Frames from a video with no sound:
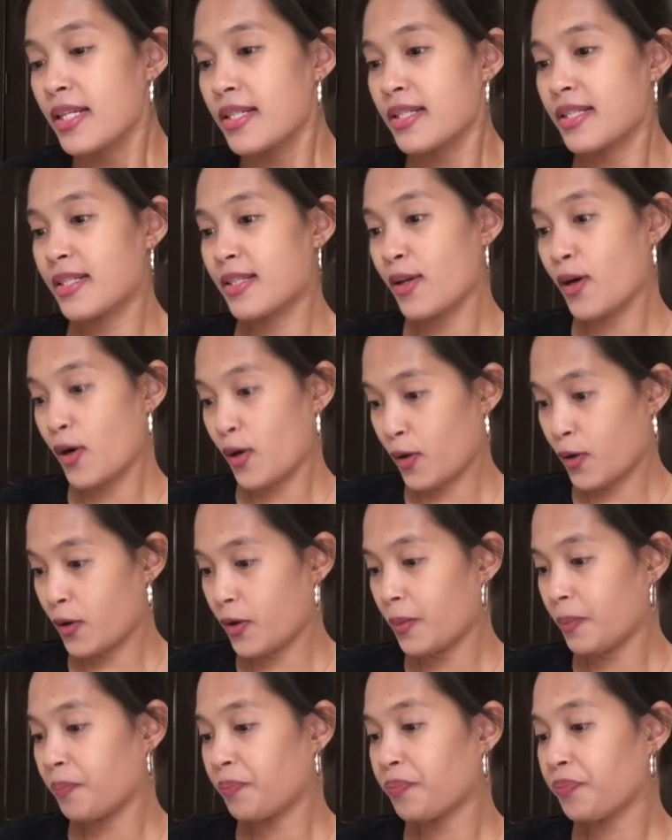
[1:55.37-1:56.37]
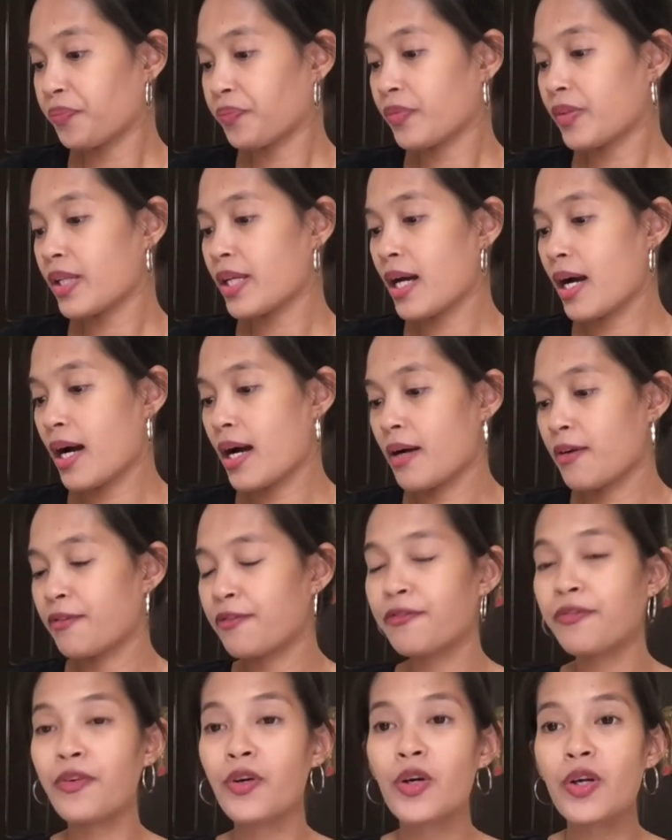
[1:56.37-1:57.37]
So, yeah,
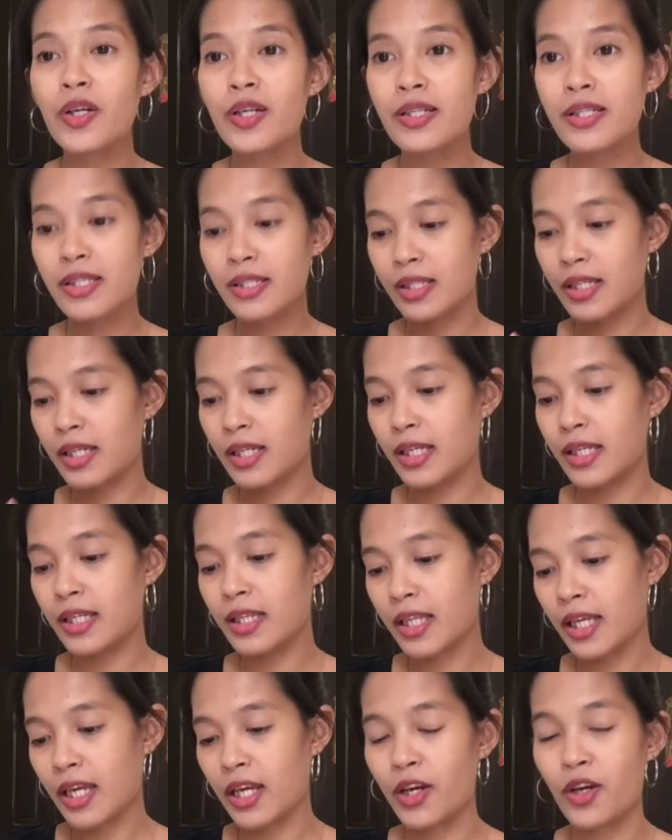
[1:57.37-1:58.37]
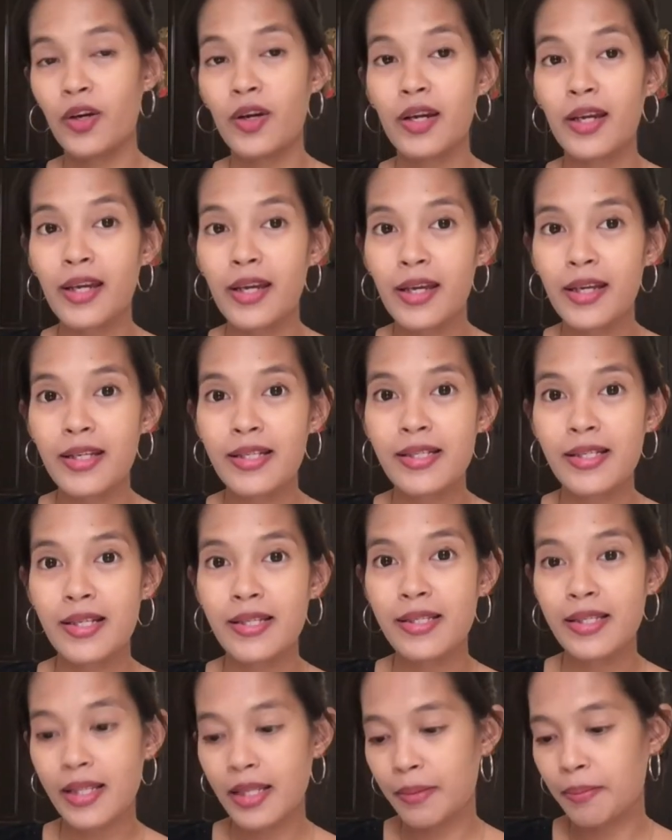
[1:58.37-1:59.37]
first in here is a
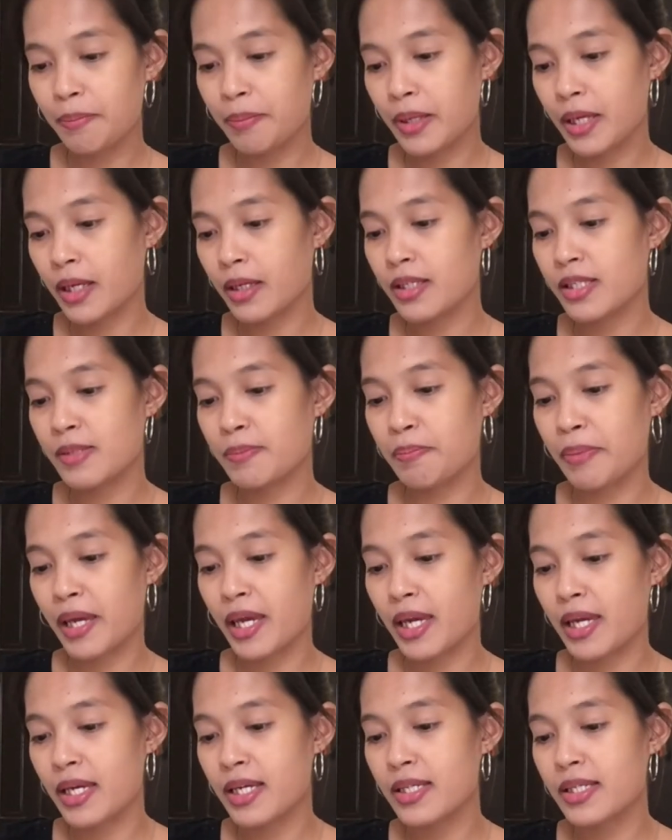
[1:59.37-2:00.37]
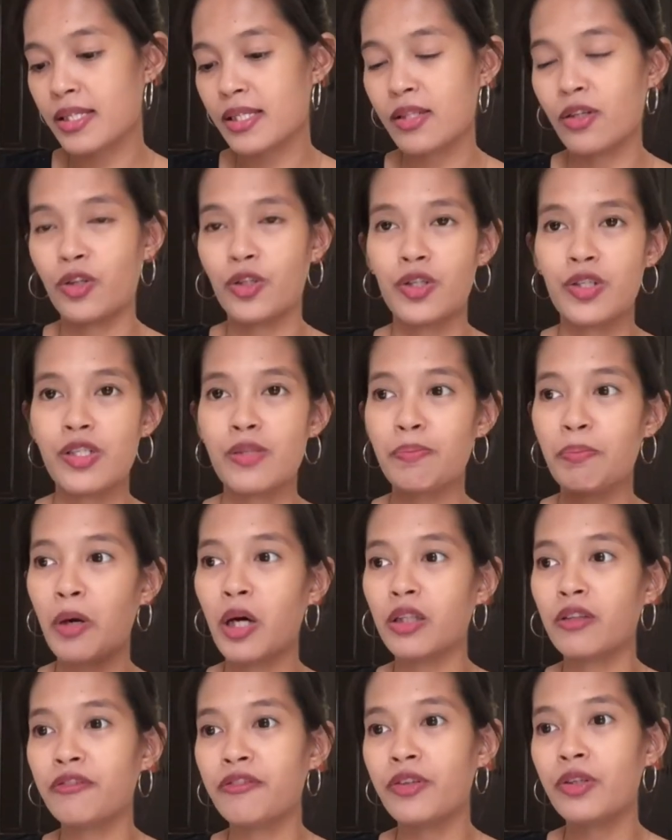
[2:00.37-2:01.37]
sleeping space or
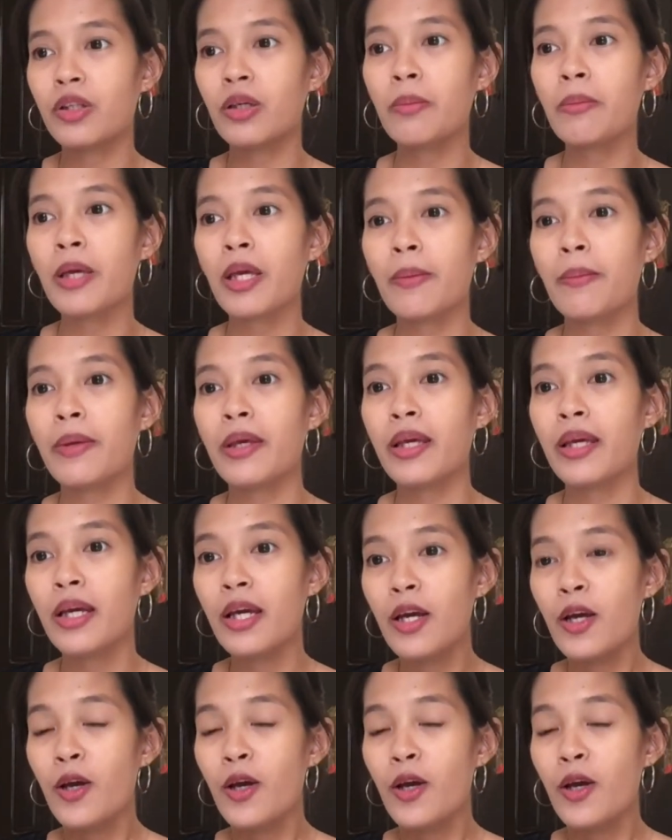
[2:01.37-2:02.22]
spot for the baby,